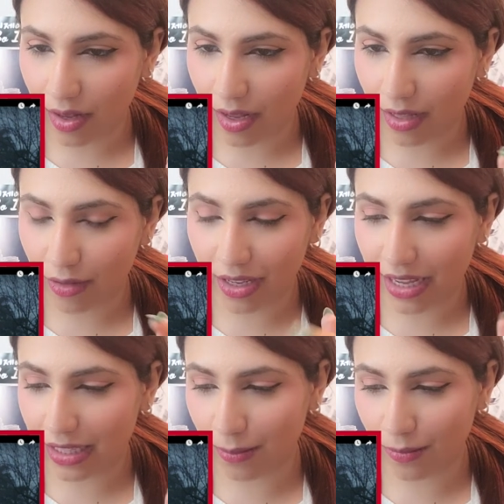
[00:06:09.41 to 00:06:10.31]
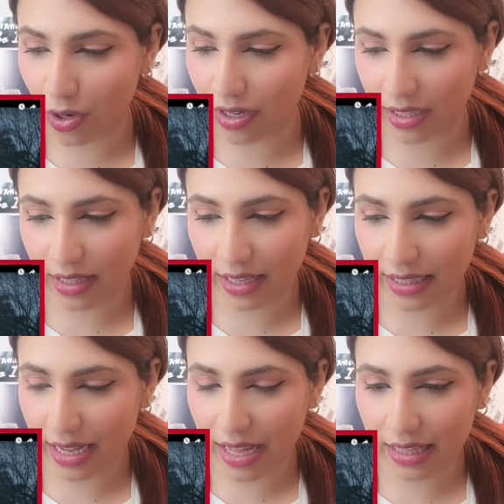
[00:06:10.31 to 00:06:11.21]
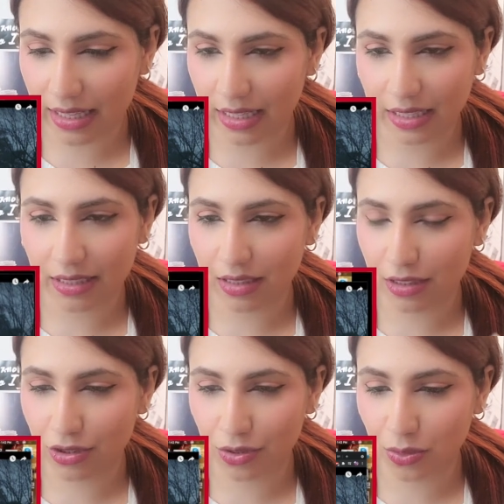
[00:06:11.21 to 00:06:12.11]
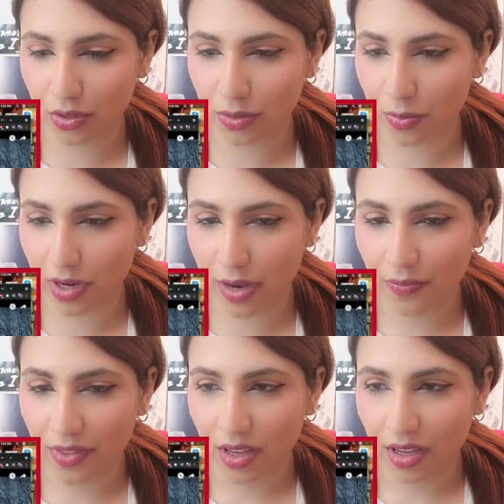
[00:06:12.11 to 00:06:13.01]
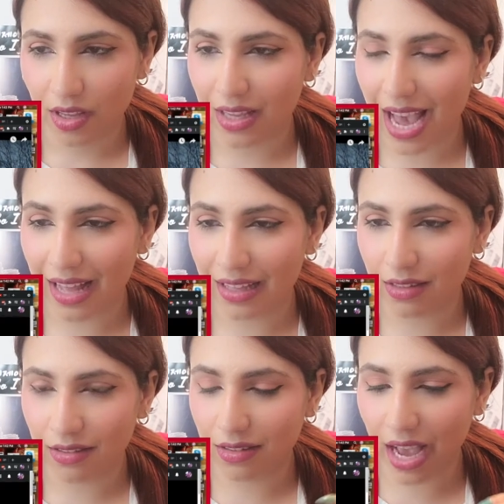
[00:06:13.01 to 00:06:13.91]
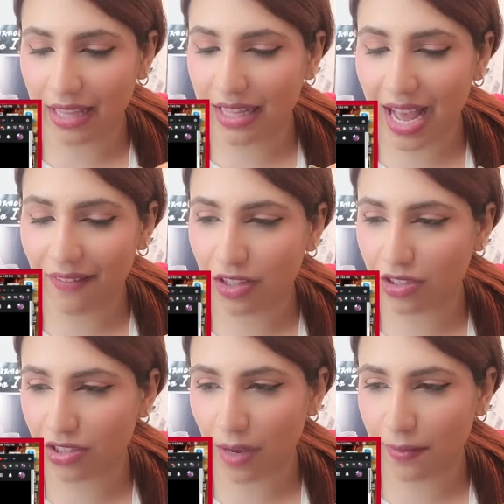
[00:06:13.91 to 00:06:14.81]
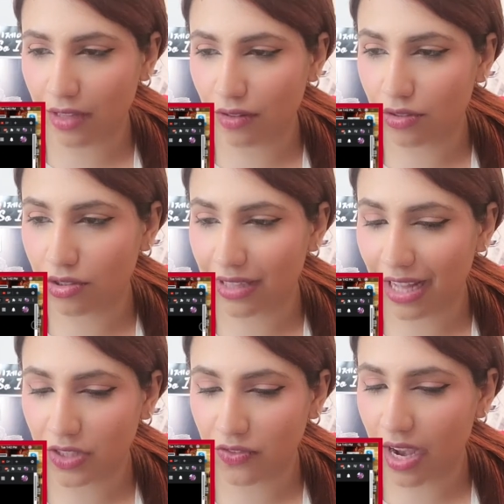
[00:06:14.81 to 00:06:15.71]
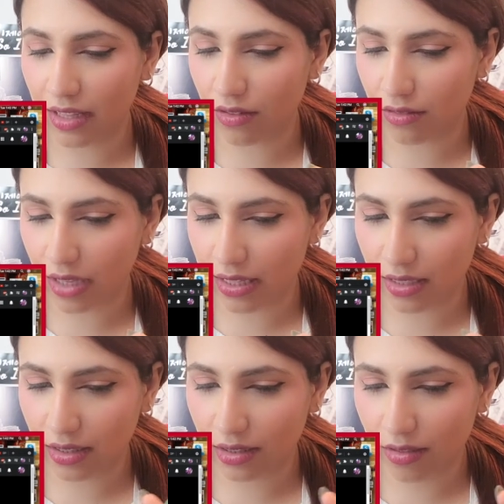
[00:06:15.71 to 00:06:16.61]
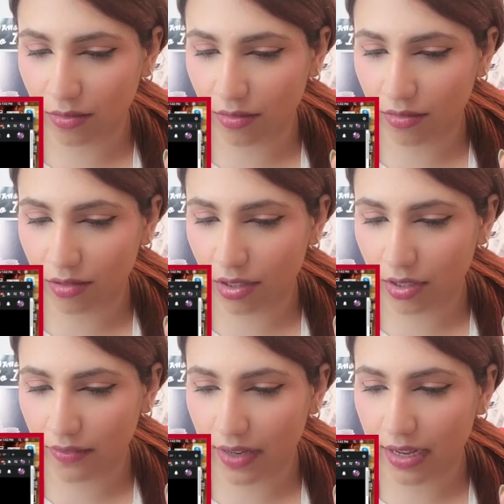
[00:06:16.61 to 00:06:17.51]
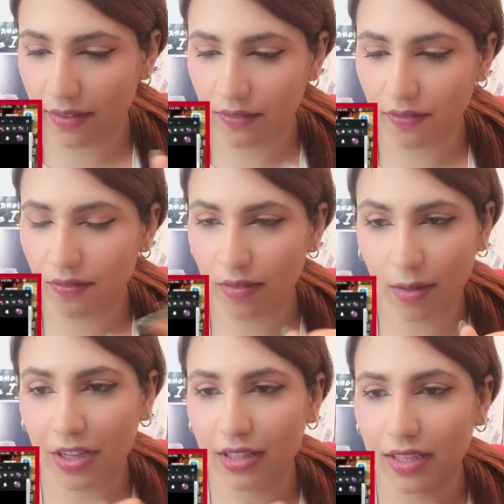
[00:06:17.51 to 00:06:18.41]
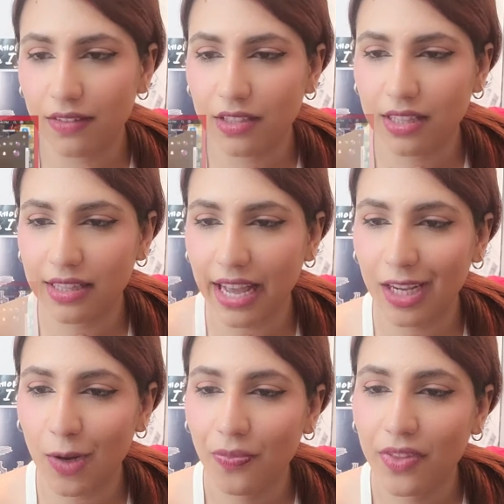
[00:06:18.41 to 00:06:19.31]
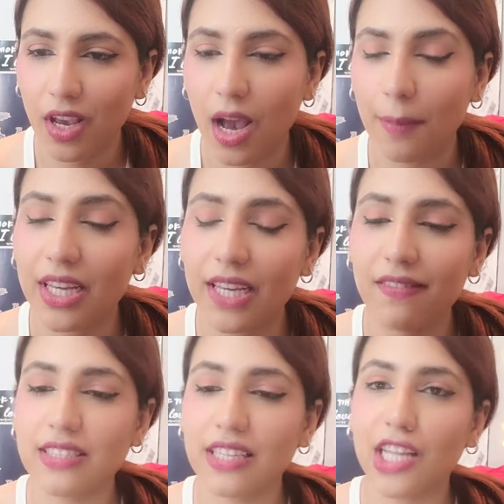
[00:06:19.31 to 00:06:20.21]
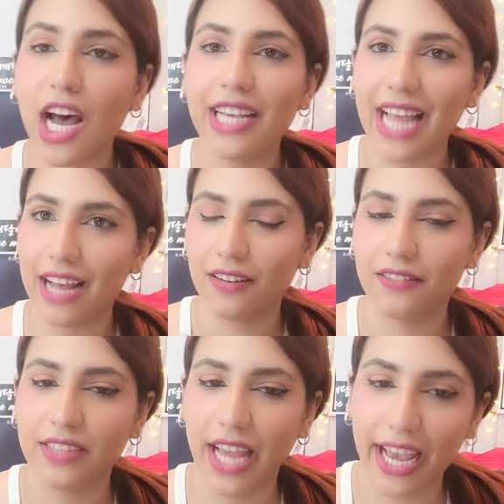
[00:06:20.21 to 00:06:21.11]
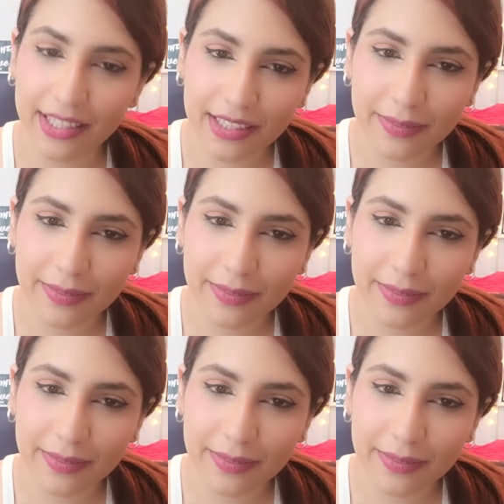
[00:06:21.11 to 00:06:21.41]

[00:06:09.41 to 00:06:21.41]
Look at him walking like that in the suit. But yeah, I didn't have English subtitles, so that's why I don't get it. 35. I'm going to give this a like. I'm going to give this a 9 out of 10.